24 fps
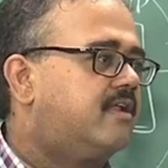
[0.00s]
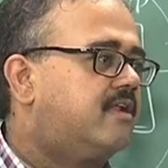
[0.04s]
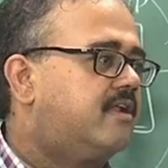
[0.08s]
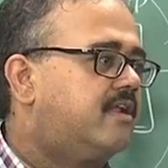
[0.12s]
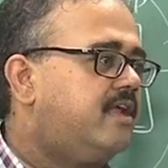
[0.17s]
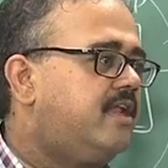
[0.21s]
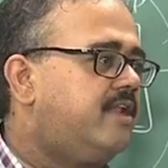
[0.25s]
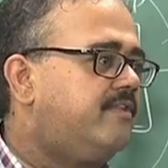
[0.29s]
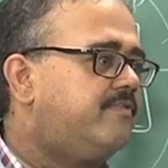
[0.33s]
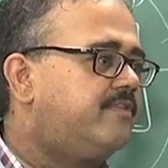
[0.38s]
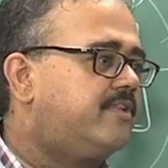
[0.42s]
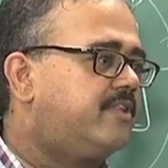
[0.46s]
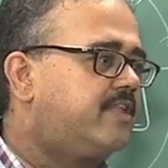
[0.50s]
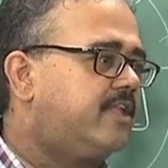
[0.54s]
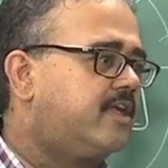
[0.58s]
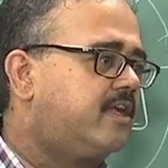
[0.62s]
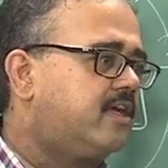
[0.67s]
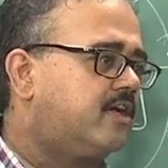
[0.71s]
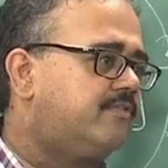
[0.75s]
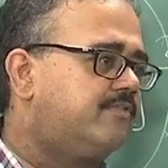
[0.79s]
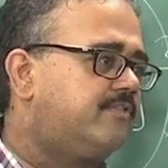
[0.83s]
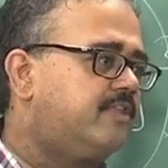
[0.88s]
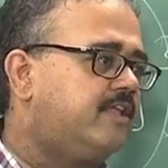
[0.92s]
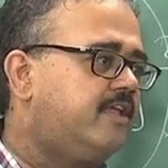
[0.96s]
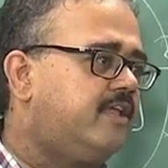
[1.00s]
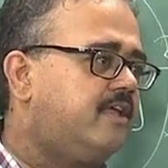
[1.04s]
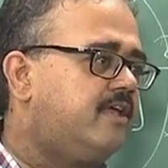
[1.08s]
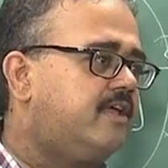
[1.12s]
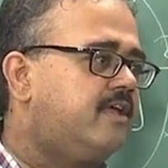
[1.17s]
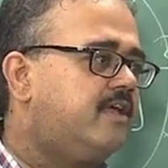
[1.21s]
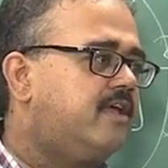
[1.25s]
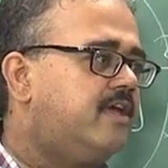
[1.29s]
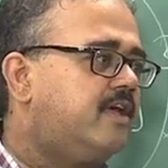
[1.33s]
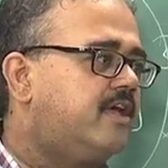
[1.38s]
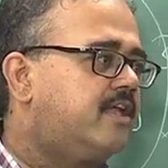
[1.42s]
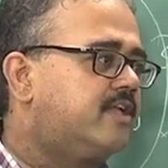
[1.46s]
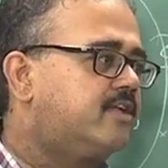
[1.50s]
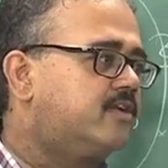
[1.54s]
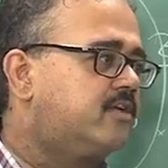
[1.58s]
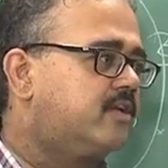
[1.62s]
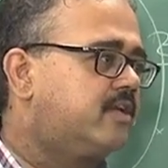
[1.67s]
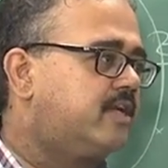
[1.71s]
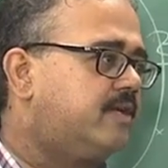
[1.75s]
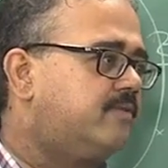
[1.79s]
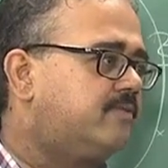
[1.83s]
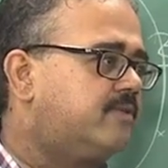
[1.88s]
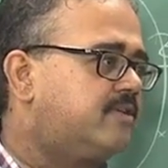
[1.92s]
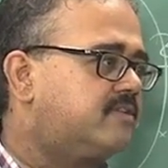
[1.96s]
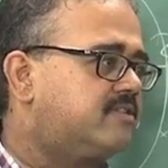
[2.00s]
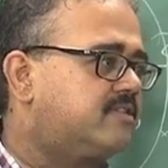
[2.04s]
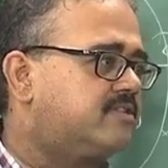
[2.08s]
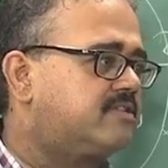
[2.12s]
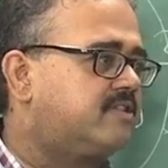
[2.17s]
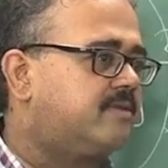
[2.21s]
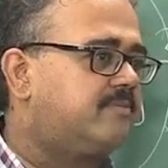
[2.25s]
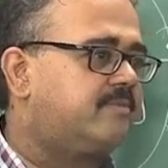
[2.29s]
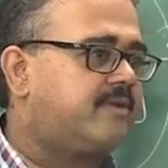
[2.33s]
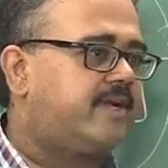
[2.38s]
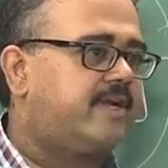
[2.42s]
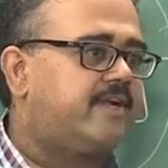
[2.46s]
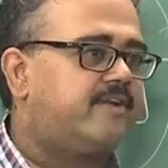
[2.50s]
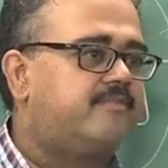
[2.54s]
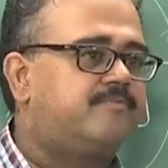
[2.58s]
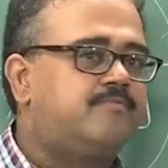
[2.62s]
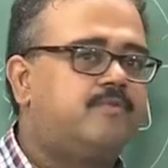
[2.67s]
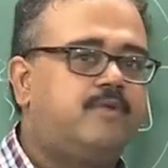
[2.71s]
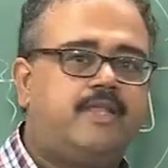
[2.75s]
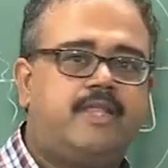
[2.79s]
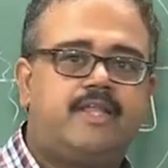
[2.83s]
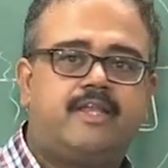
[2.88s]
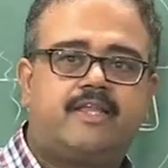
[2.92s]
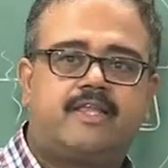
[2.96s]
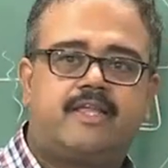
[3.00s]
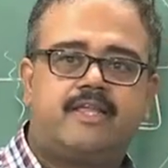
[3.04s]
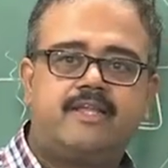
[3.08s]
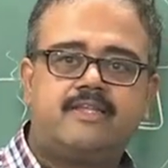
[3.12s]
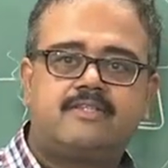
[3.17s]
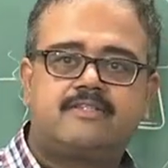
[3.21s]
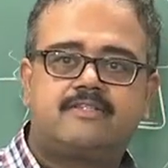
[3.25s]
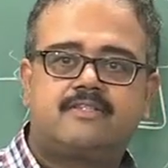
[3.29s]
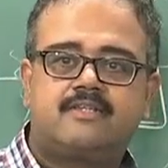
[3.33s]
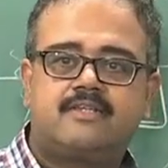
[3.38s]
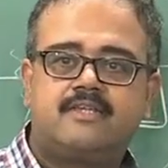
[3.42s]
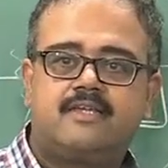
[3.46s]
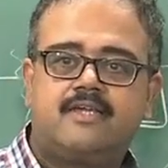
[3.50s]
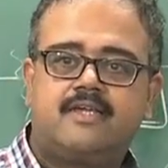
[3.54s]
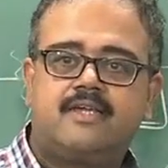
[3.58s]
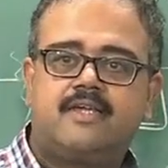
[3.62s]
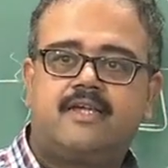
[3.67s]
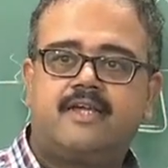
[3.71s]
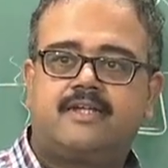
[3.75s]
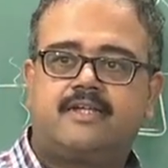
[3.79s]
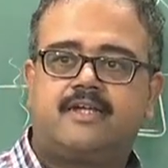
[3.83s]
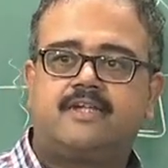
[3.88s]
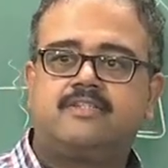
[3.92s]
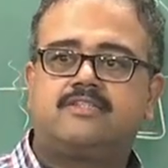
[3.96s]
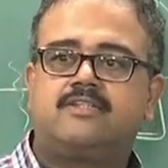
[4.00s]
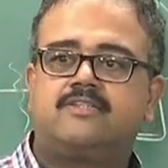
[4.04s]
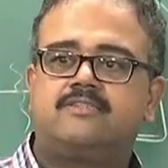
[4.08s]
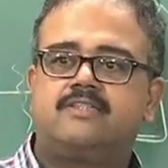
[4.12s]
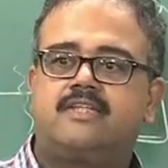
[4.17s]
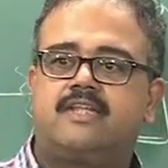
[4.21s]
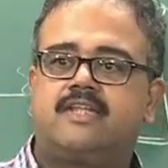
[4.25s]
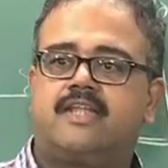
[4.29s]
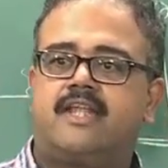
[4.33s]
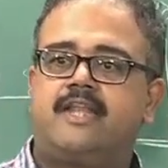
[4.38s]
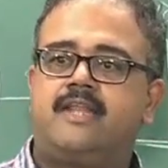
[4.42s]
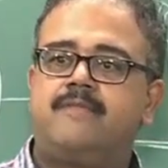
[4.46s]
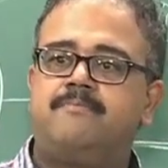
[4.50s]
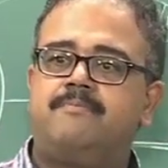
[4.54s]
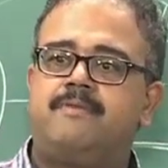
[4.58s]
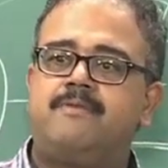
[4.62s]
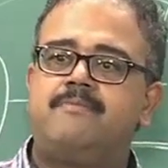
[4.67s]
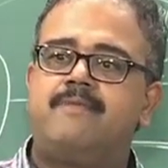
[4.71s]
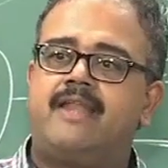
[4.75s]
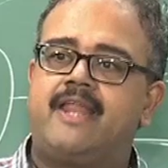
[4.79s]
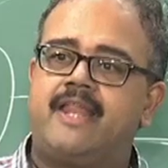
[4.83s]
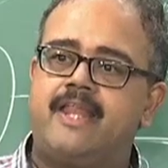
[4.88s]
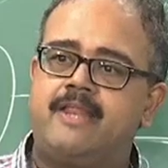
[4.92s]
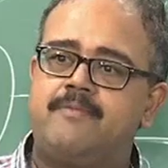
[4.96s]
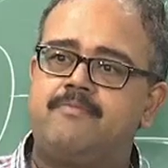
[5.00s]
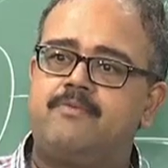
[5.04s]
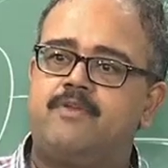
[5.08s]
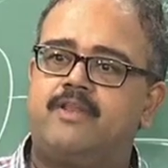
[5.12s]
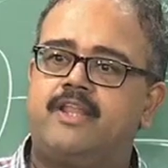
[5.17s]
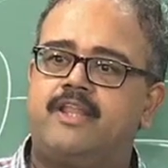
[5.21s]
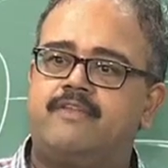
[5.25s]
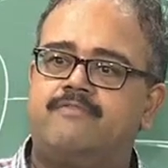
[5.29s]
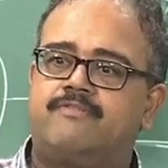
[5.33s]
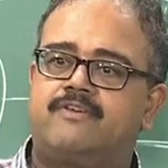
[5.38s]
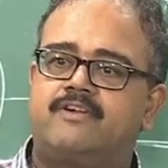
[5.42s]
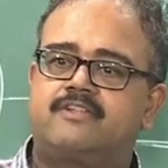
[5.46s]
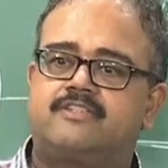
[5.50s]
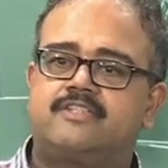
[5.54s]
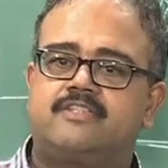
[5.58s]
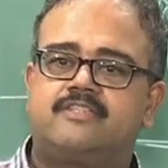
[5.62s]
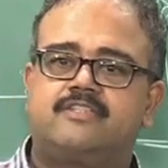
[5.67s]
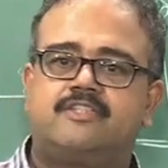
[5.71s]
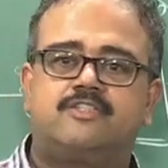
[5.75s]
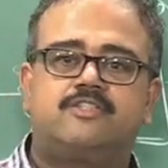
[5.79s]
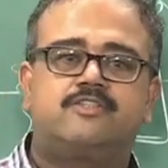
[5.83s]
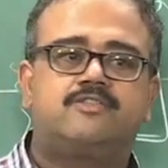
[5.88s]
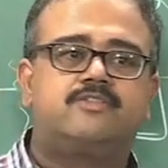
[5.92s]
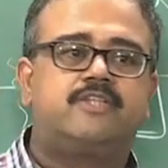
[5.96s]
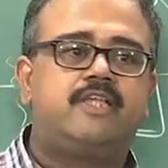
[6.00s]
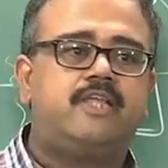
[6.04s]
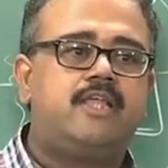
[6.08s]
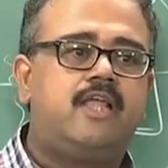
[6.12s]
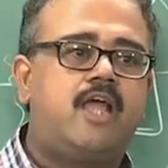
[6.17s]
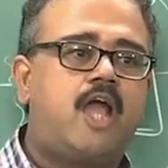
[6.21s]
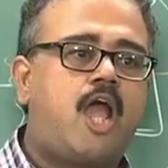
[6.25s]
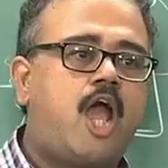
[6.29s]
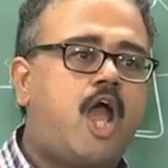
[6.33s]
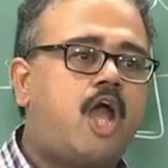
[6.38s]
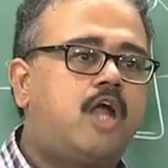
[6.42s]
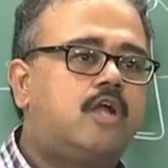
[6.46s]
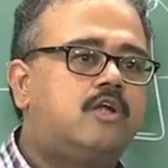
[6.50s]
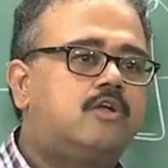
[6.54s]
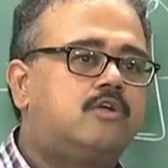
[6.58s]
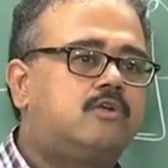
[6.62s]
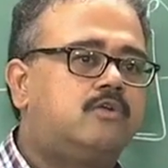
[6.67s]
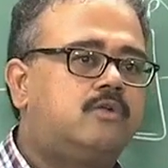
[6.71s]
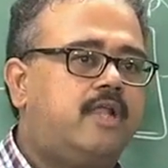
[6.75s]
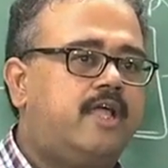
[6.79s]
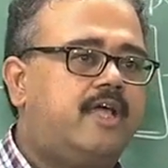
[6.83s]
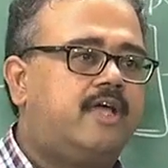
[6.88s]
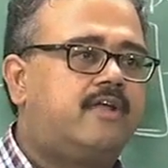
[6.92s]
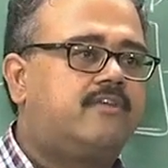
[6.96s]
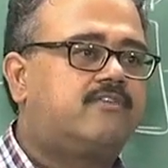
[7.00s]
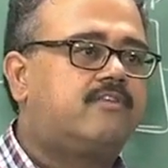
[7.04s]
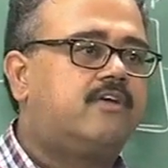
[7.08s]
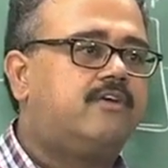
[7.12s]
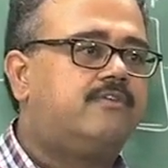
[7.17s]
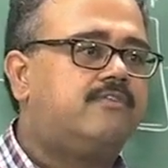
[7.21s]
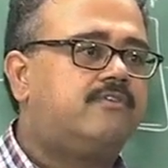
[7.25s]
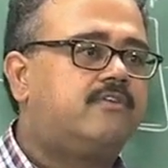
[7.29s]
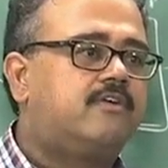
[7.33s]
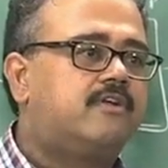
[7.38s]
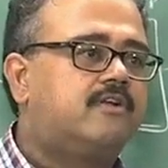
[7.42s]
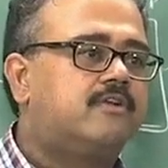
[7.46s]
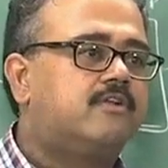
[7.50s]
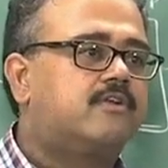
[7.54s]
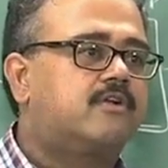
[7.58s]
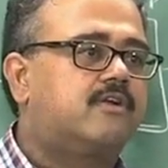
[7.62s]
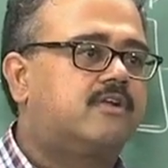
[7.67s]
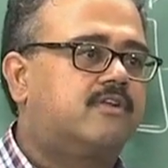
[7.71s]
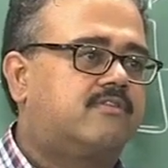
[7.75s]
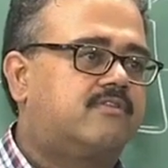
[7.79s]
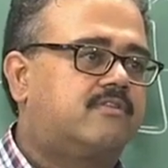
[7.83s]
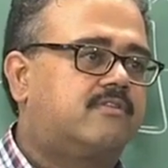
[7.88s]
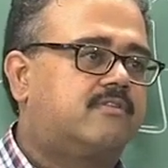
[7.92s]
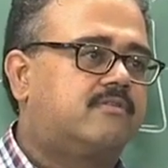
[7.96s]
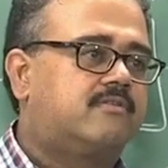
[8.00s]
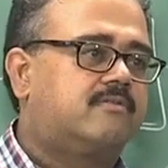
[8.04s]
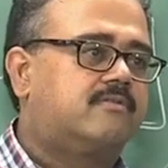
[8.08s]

right, if you think of the neural networks as some kind of Boolean gates, it turns out that I can implement any Boolean function just using 2 layers of neurons,